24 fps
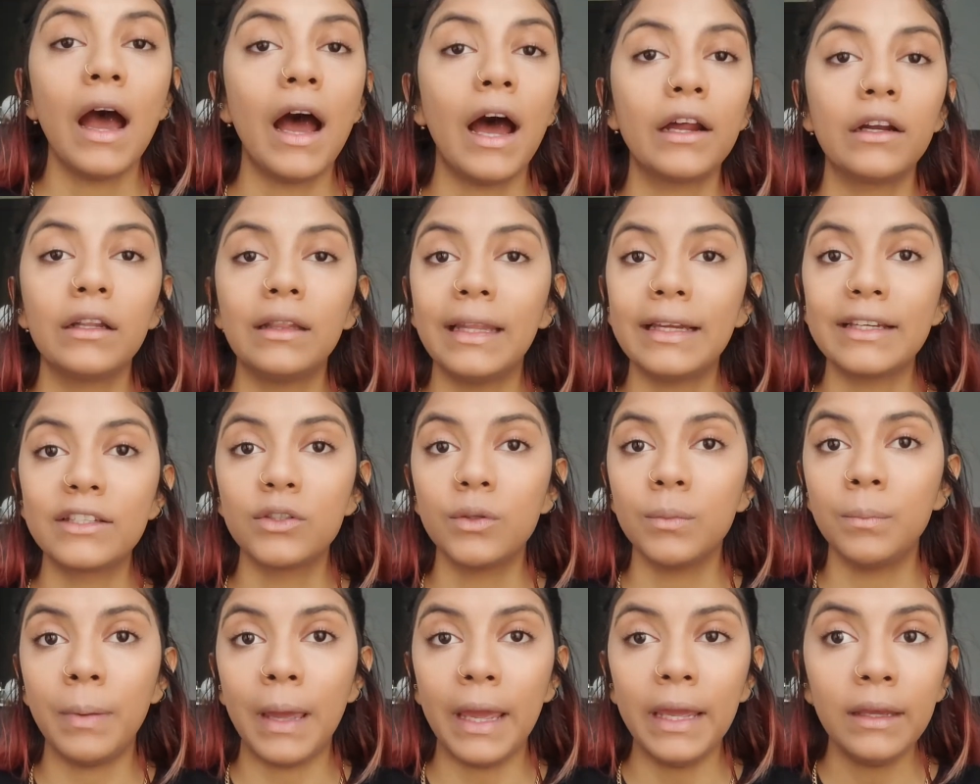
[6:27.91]
I don't like
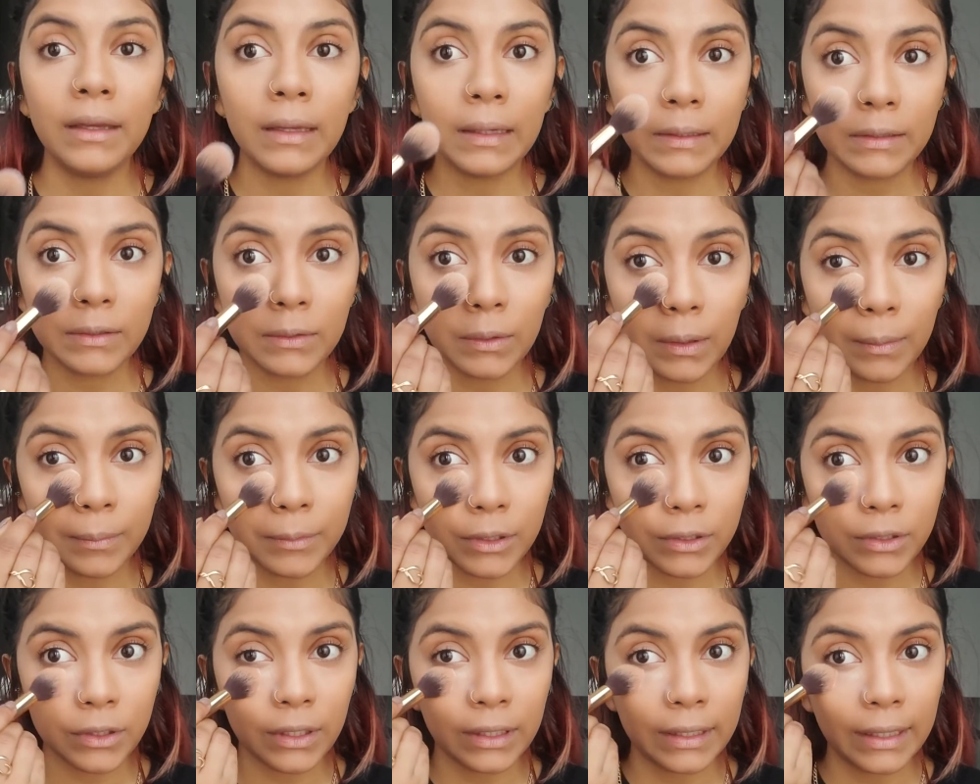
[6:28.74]
to bake, so I'm
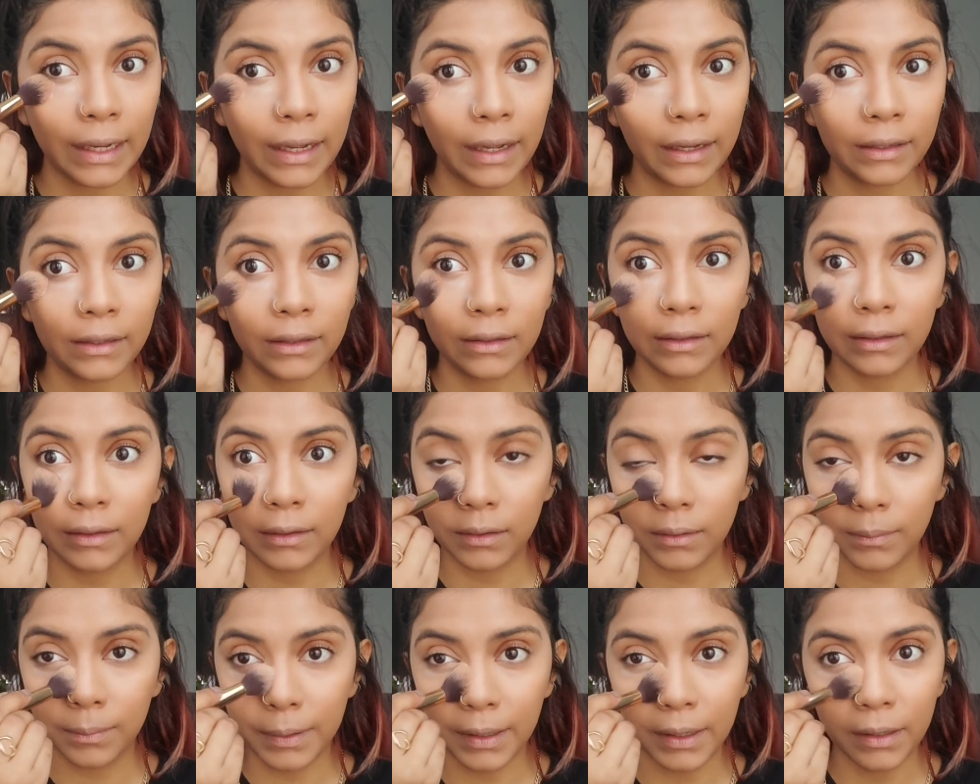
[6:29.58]
just gonna add a
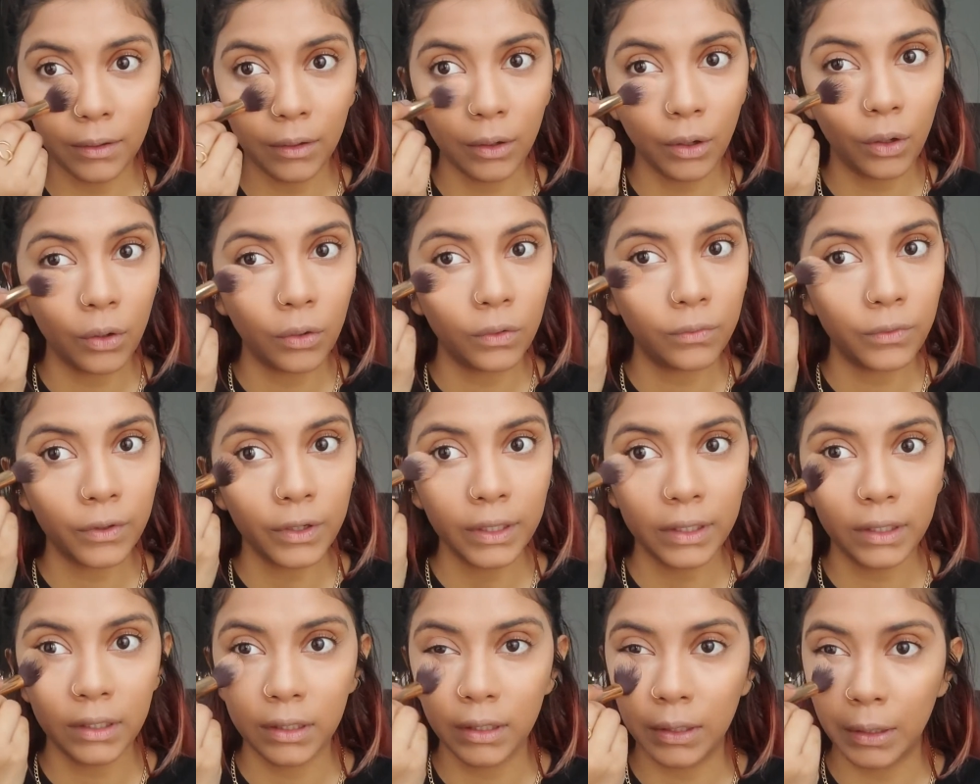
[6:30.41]
little bit over
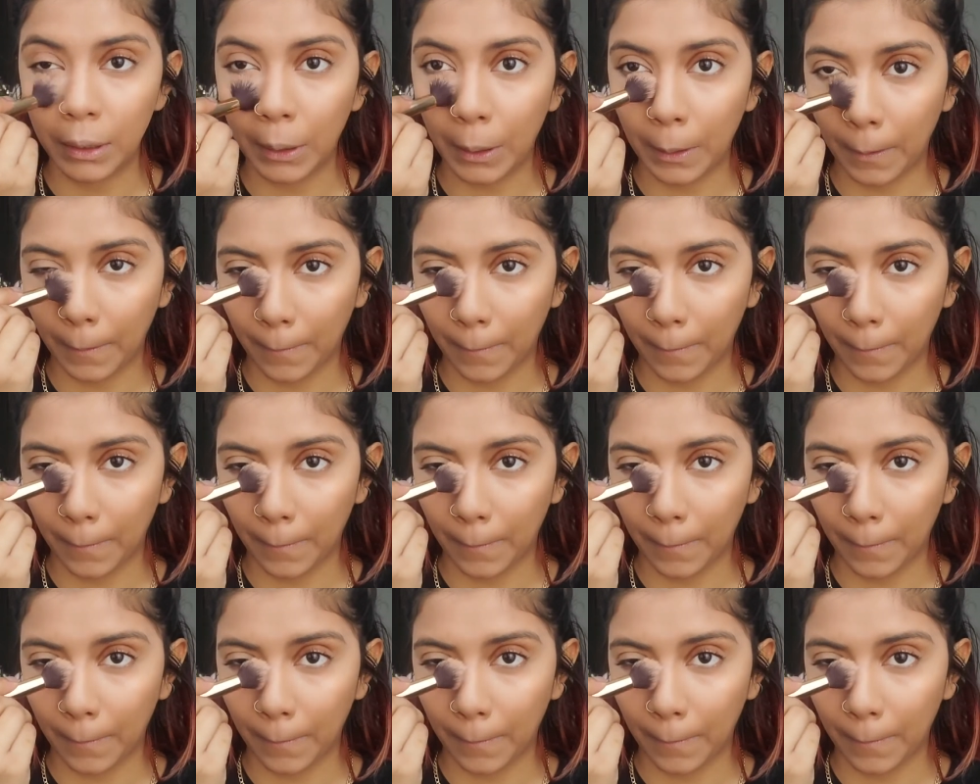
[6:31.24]
here